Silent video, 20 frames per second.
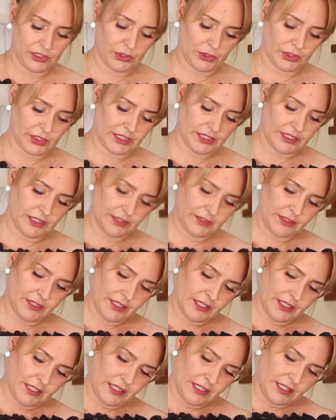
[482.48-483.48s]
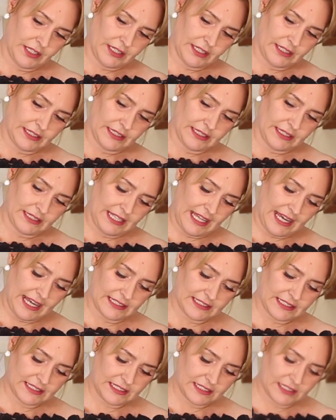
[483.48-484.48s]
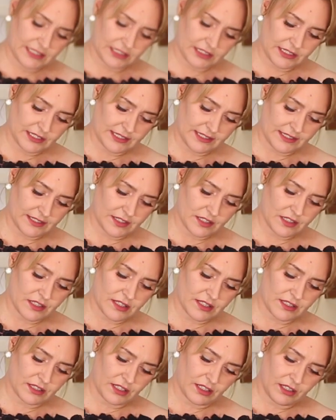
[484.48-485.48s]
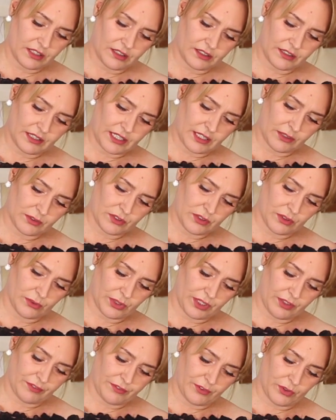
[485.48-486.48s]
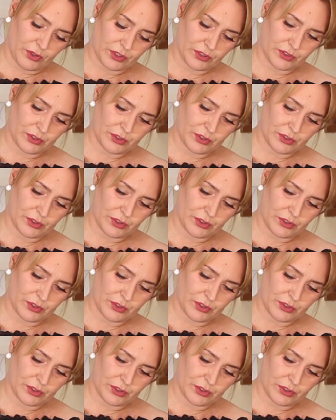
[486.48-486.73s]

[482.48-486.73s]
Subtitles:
Look, that's the consistency that I was looking for.